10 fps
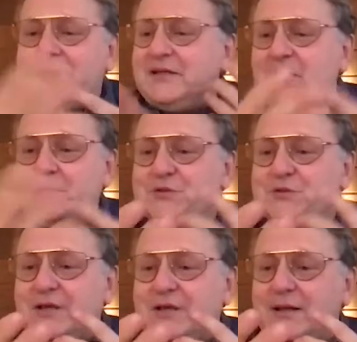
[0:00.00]

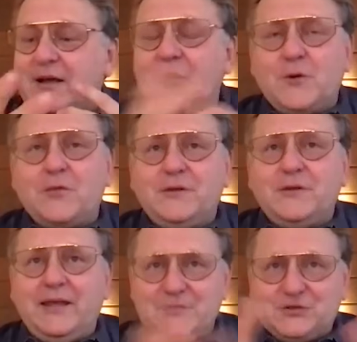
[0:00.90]
19%, I'd rather
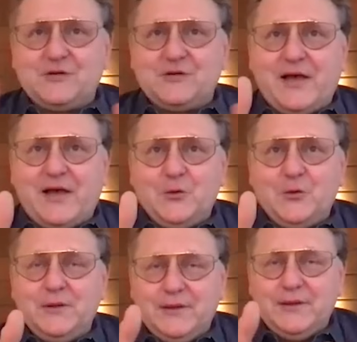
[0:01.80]
take the share value